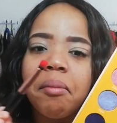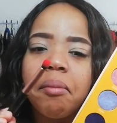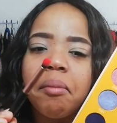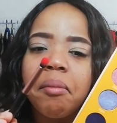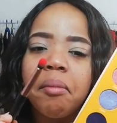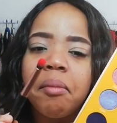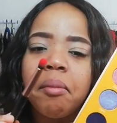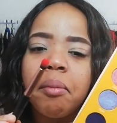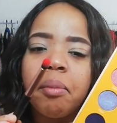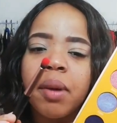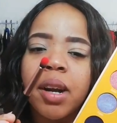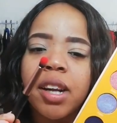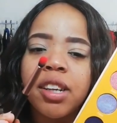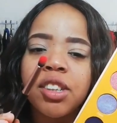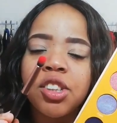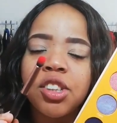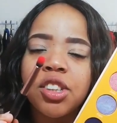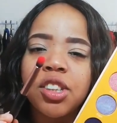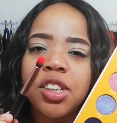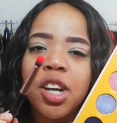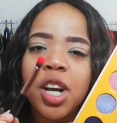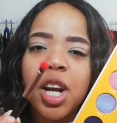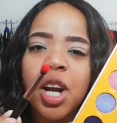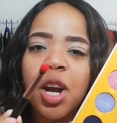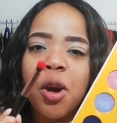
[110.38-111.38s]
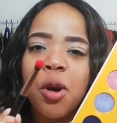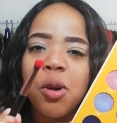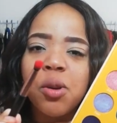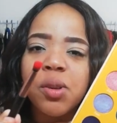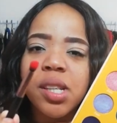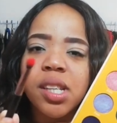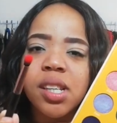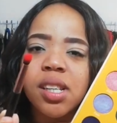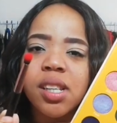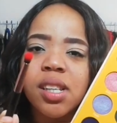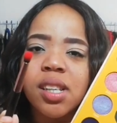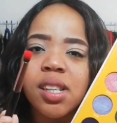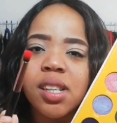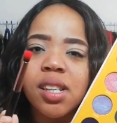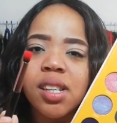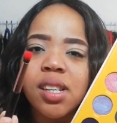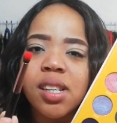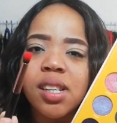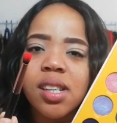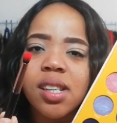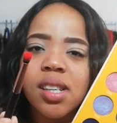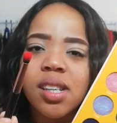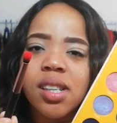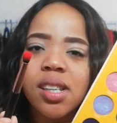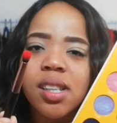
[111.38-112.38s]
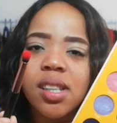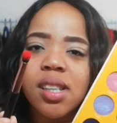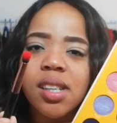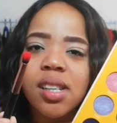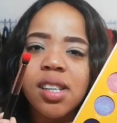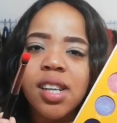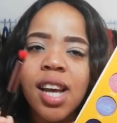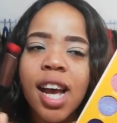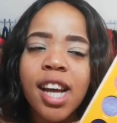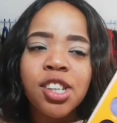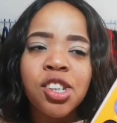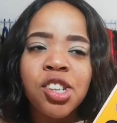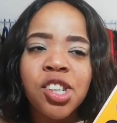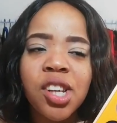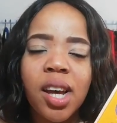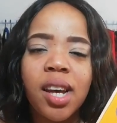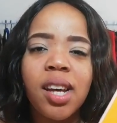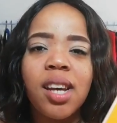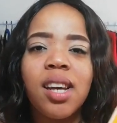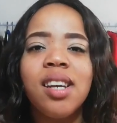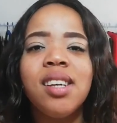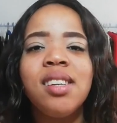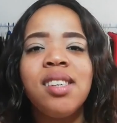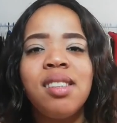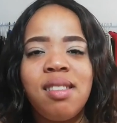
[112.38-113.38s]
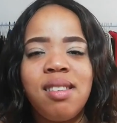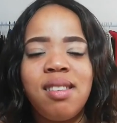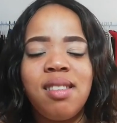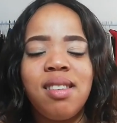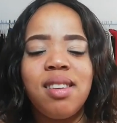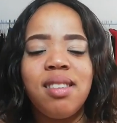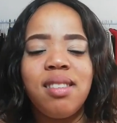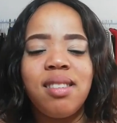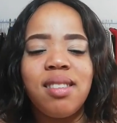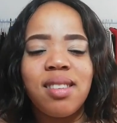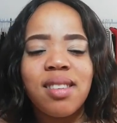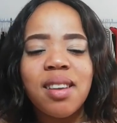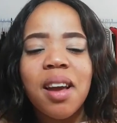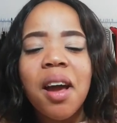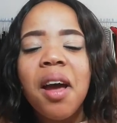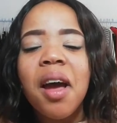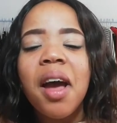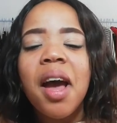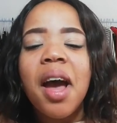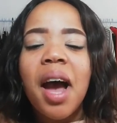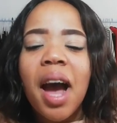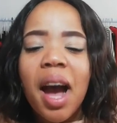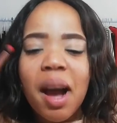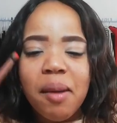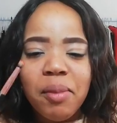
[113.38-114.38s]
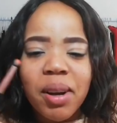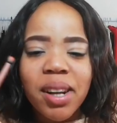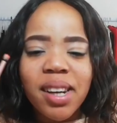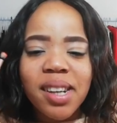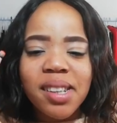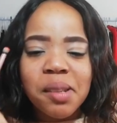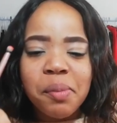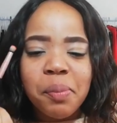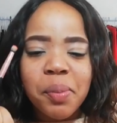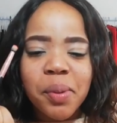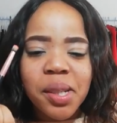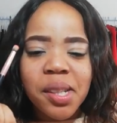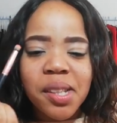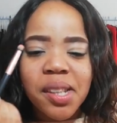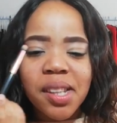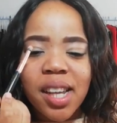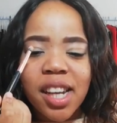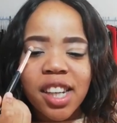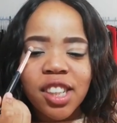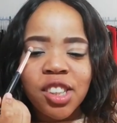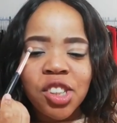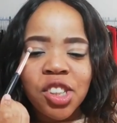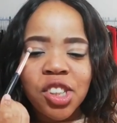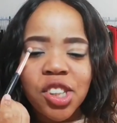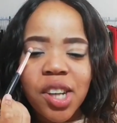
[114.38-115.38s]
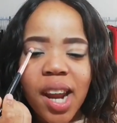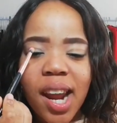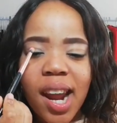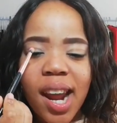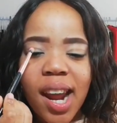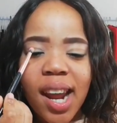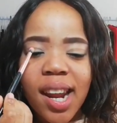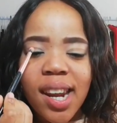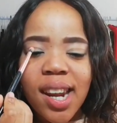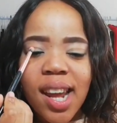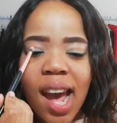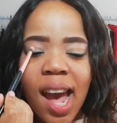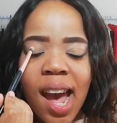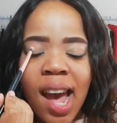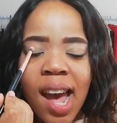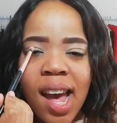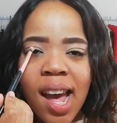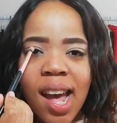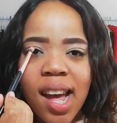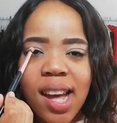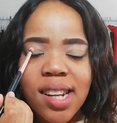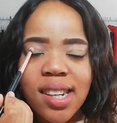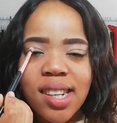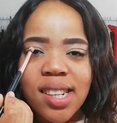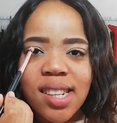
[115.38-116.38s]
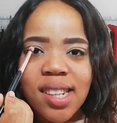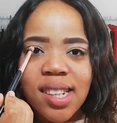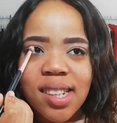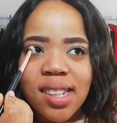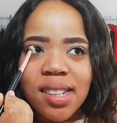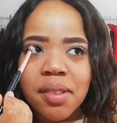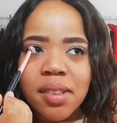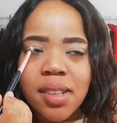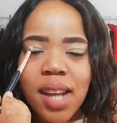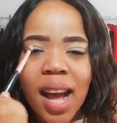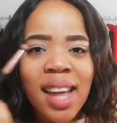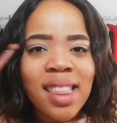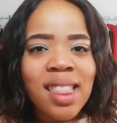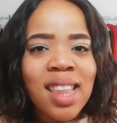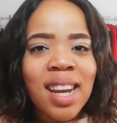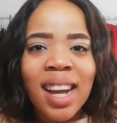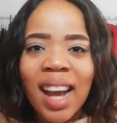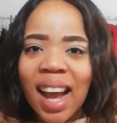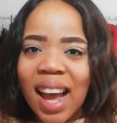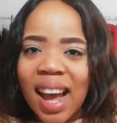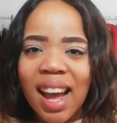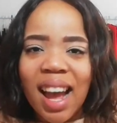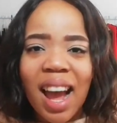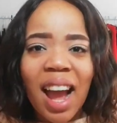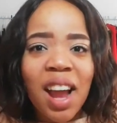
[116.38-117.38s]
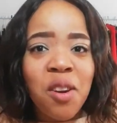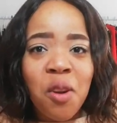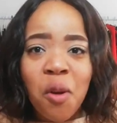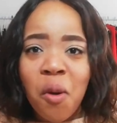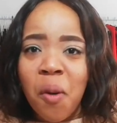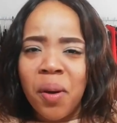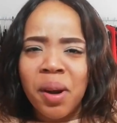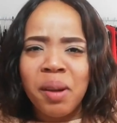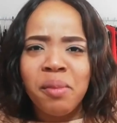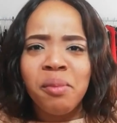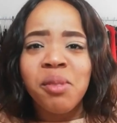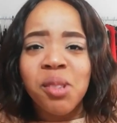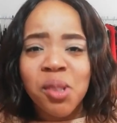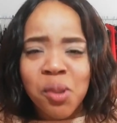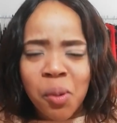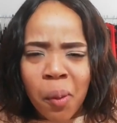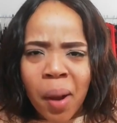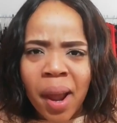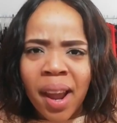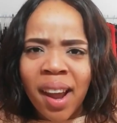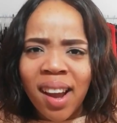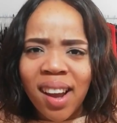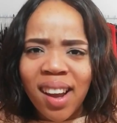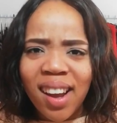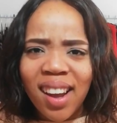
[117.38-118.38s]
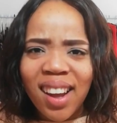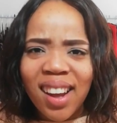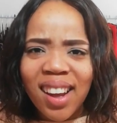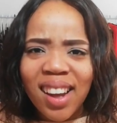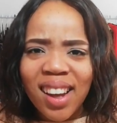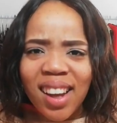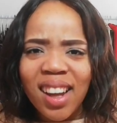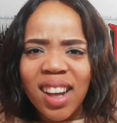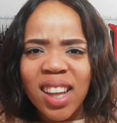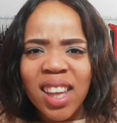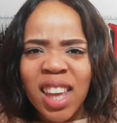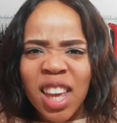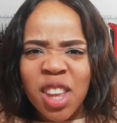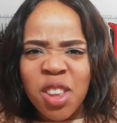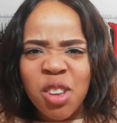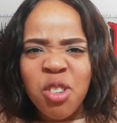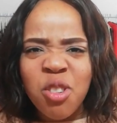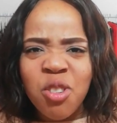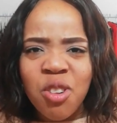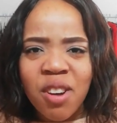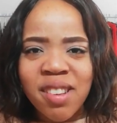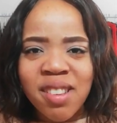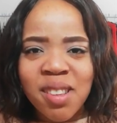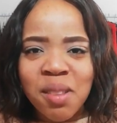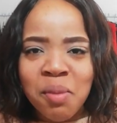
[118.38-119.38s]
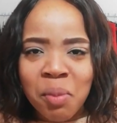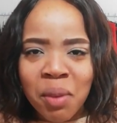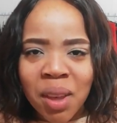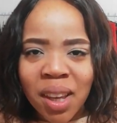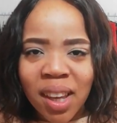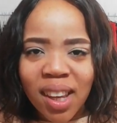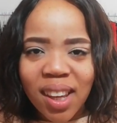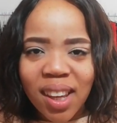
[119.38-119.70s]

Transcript: Brush coated. Hashtag deceased. I'm gonna dip into that shade, and I think I know what I'm doing. Can you trust me?